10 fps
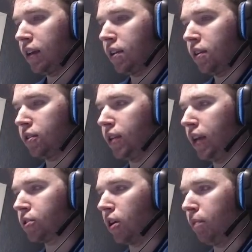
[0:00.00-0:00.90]
So D.
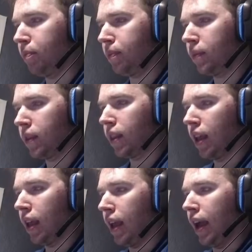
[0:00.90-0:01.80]
Trump
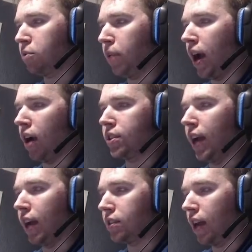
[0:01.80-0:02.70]
has way higher
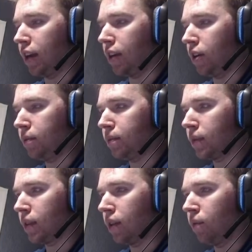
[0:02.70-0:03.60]
stats than I do.
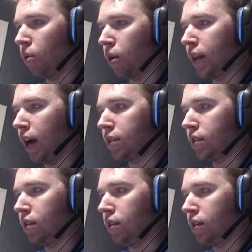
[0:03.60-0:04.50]

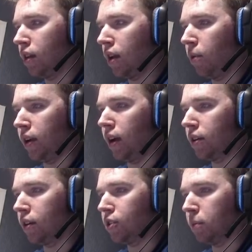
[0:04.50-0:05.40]

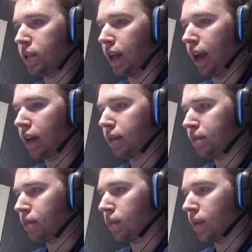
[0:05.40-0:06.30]
4,100 troop attack,
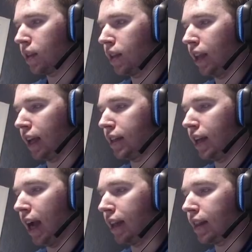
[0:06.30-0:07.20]
and like
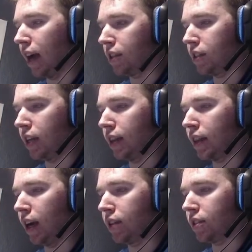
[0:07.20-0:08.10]
9,000,
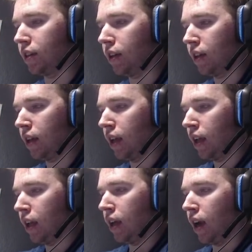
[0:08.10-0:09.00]
10,000
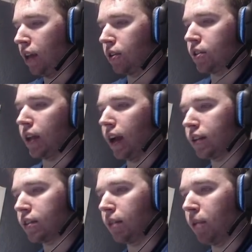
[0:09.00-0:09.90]
other
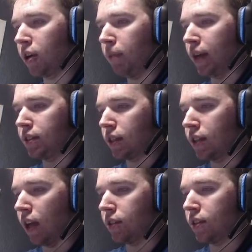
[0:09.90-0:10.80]
stats compared to my
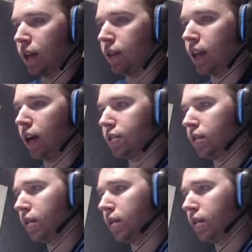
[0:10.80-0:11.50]
6,000, 7,000.